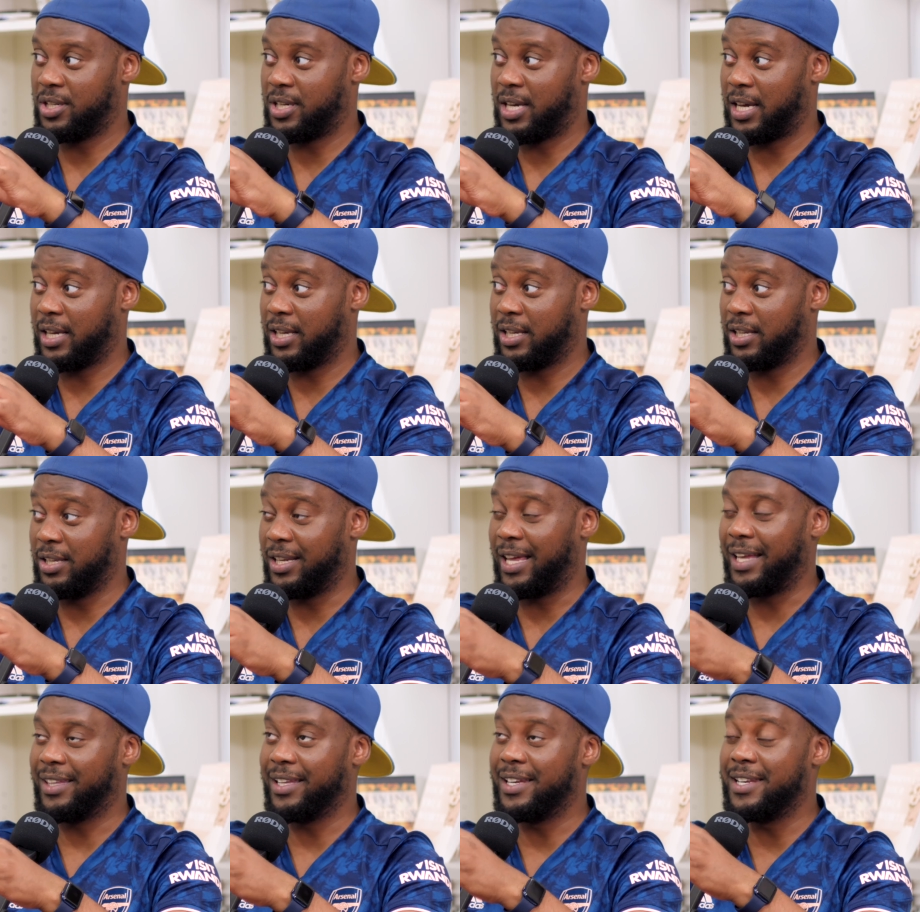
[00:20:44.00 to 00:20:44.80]
like
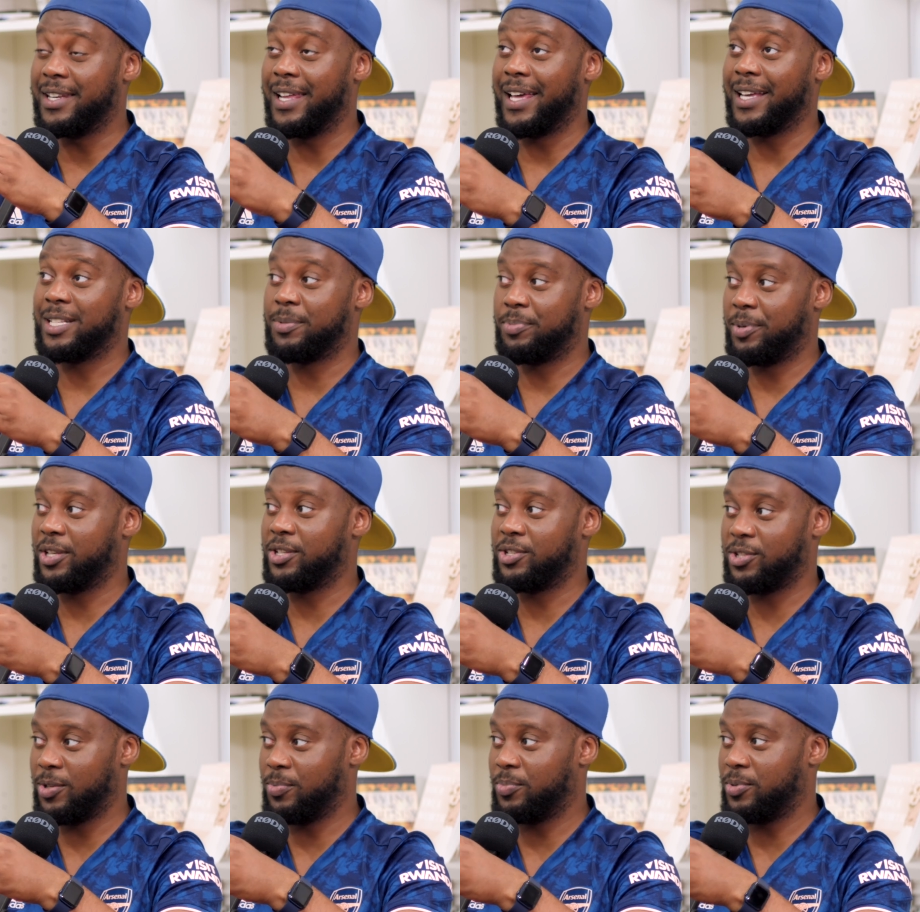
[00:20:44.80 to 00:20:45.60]
the next big
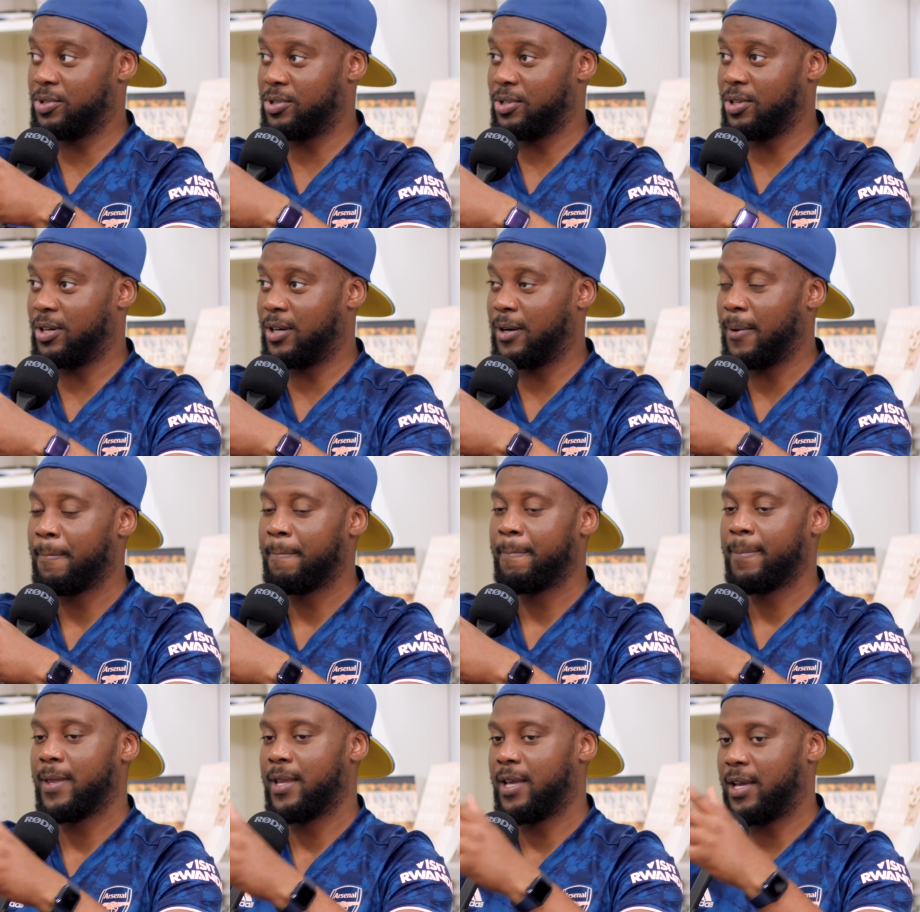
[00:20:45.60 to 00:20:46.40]
superstar.
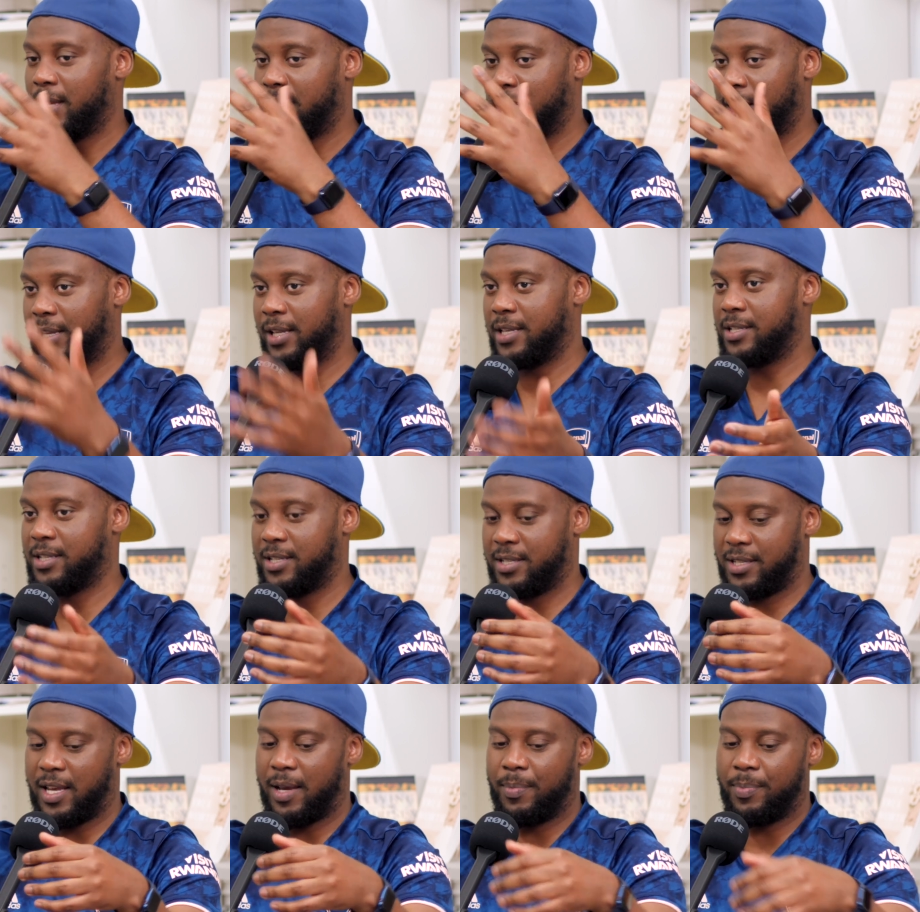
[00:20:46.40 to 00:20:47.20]
Now there's a
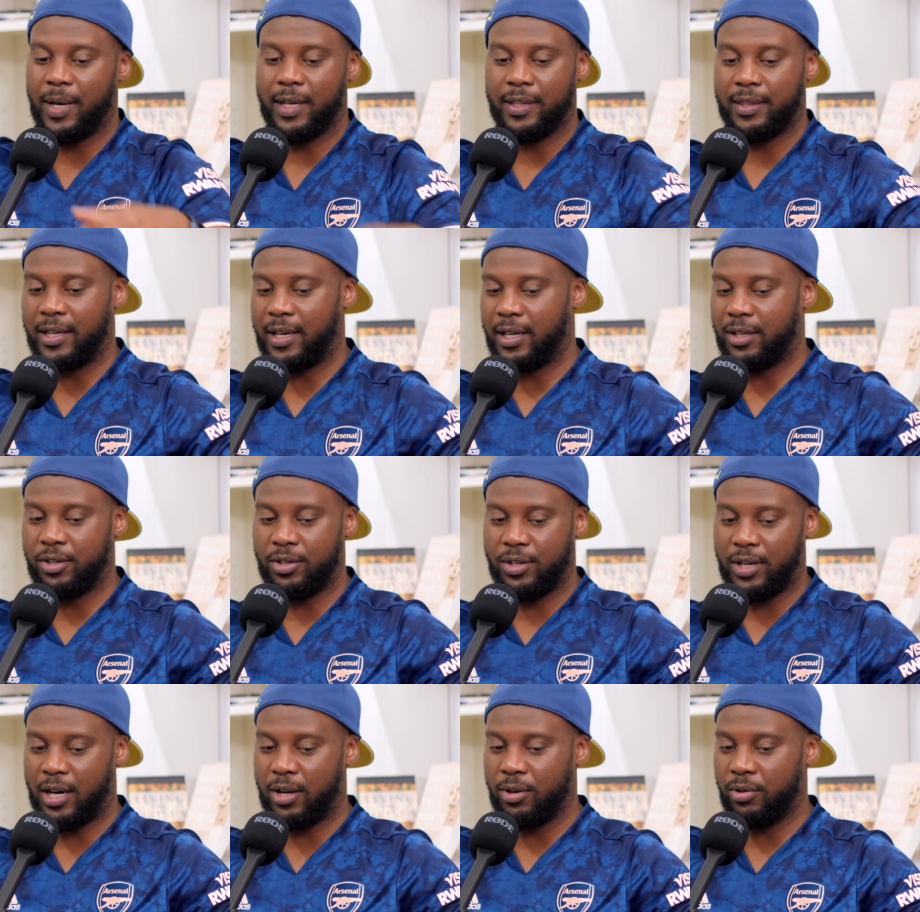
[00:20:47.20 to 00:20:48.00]
setback there. I don't know
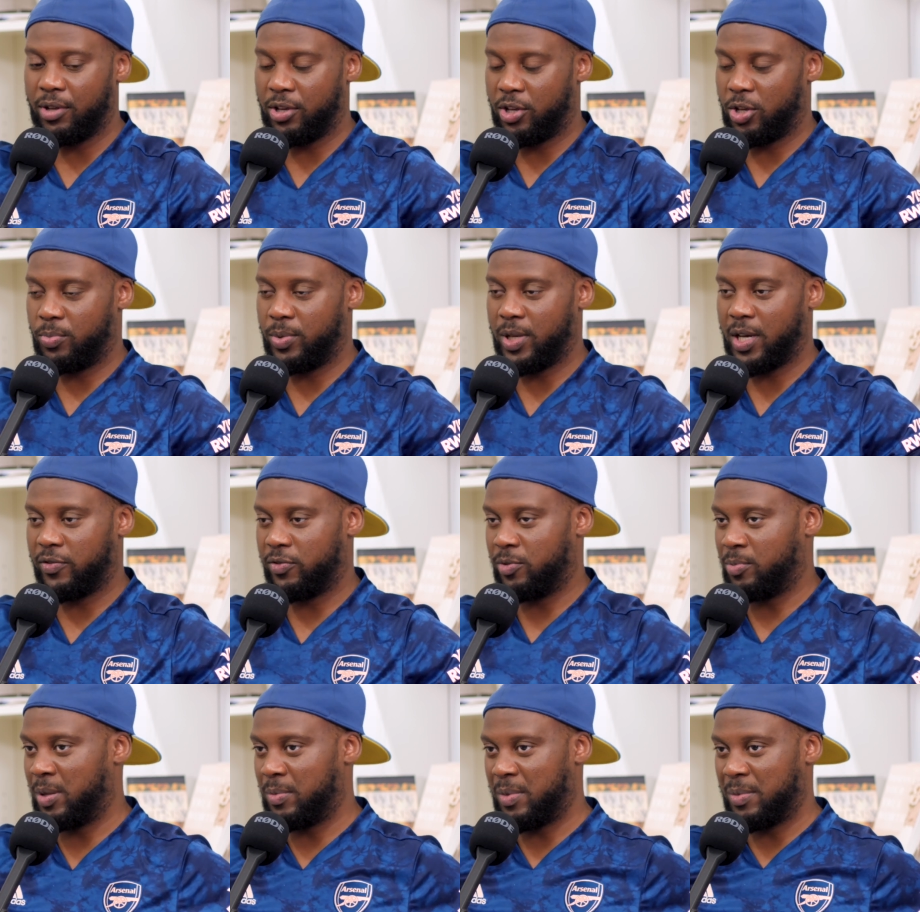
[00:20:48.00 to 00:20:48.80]
how long he could be out
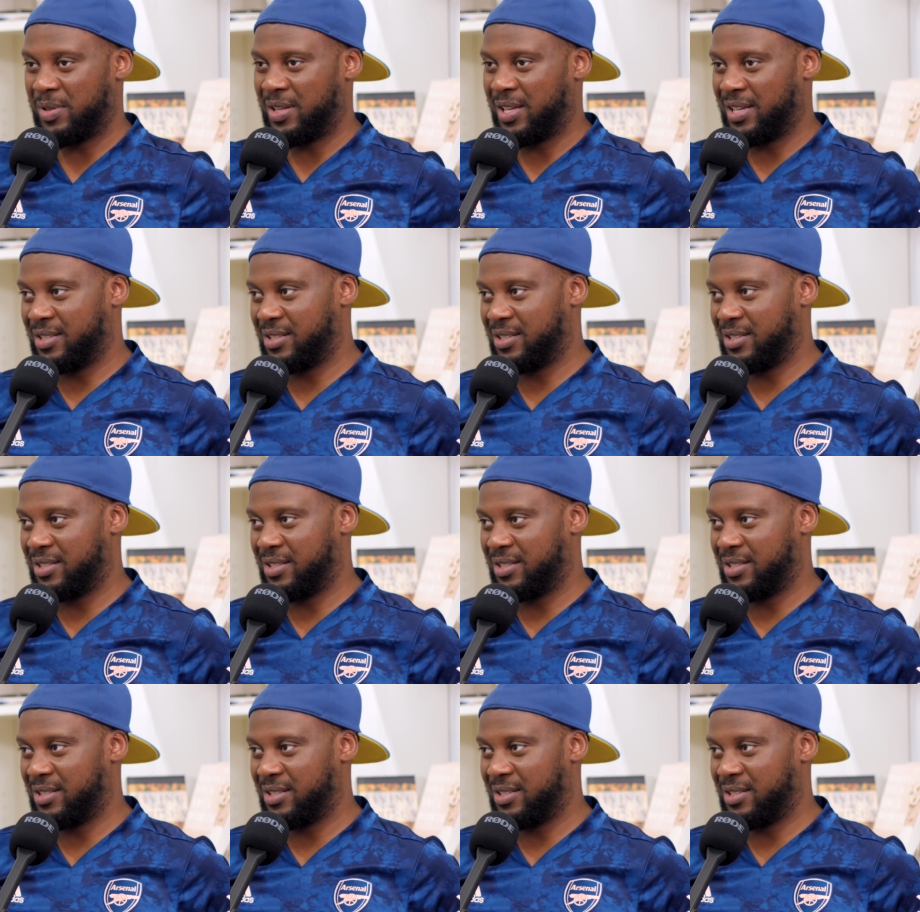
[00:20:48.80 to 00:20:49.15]
for. Maybe like